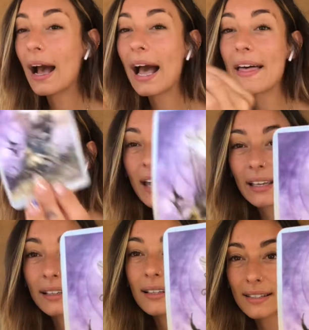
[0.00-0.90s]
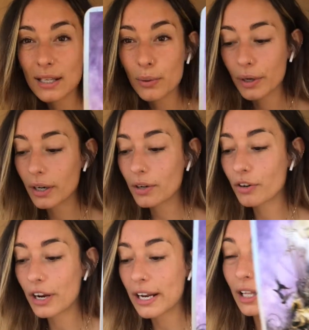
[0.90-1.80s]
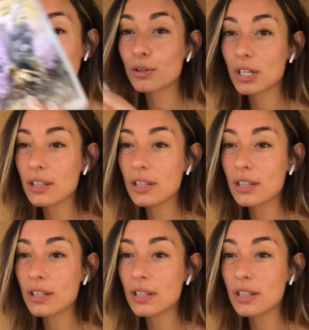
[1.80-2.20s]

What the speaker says: And then so we're creating illusion.